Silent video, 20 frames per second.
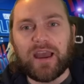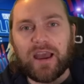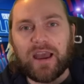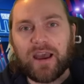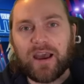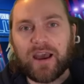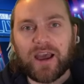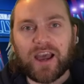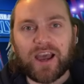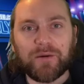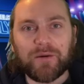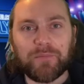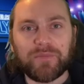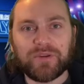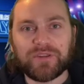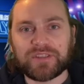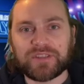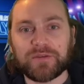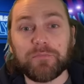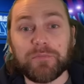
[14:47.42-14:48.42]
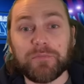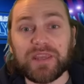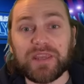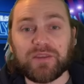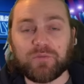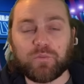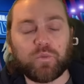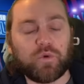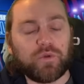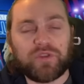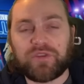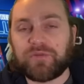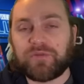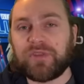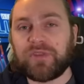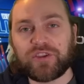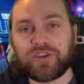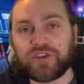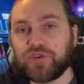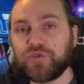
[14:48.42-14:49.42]
um, to meet what
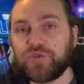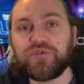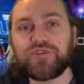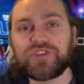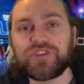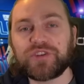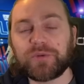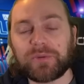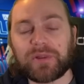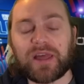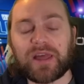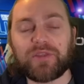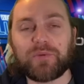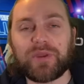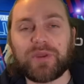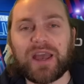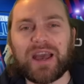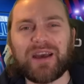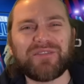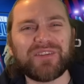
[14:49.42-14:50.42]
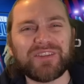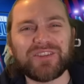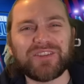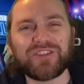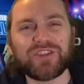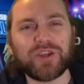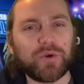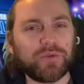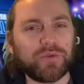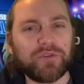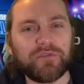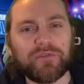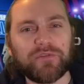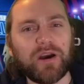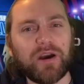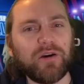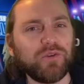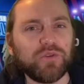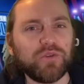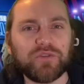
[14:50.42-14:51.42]
the huge supply that we have. And so the
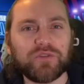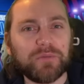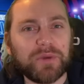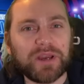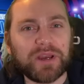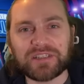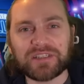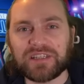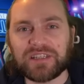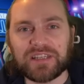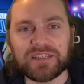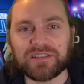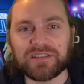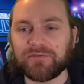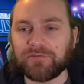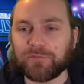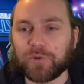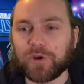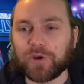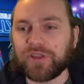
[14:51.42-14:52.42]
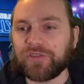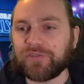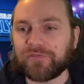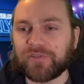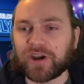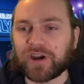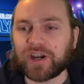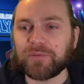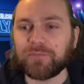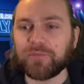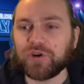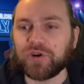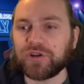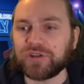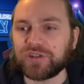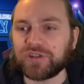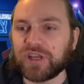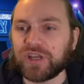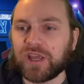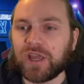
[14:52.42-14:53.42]
value of them actually isn't worth very
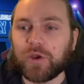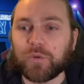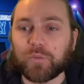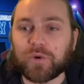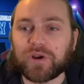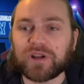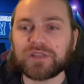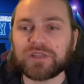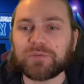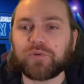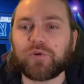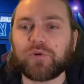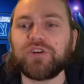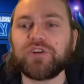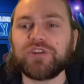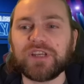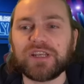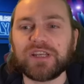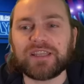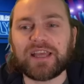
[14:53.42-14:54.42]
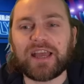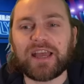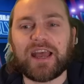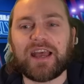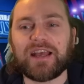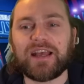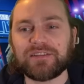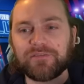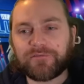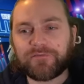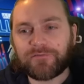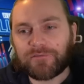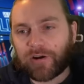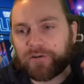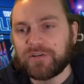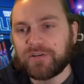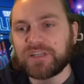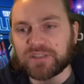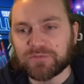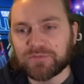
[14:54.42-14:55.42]
much. Whereas a project that has a
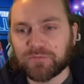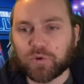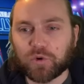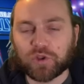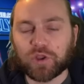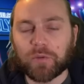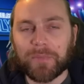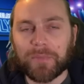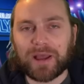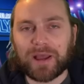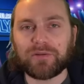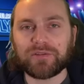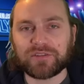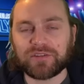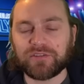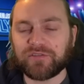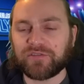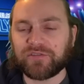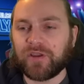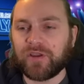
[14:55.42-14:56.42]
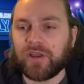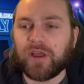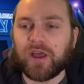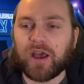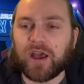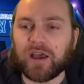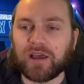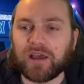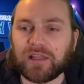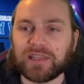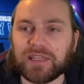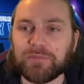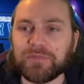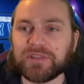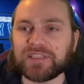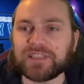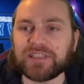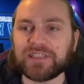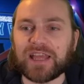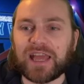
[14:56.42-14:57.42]
very small amount of uh,
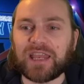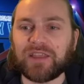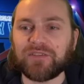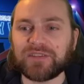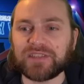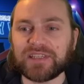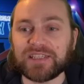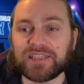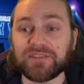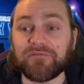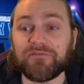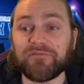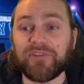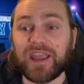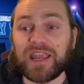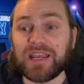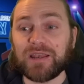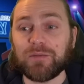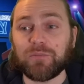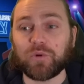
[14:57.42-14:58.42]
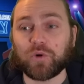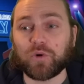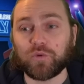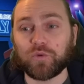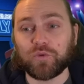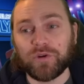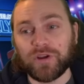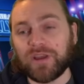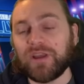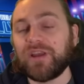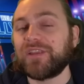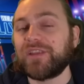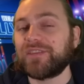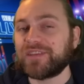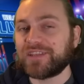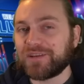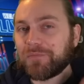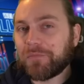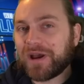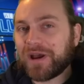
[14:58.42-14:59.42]
limited NFTs available,
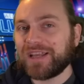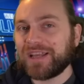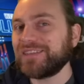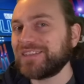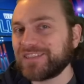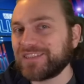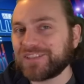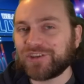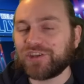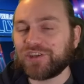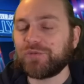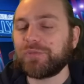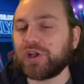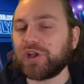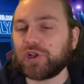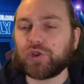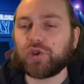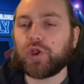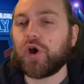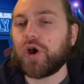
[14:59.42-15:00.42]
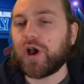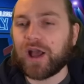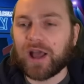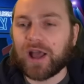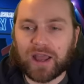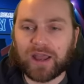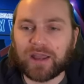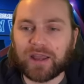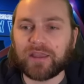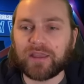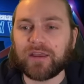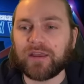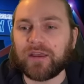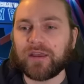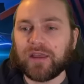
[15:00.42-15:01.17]
the demand is going to be a lot higher.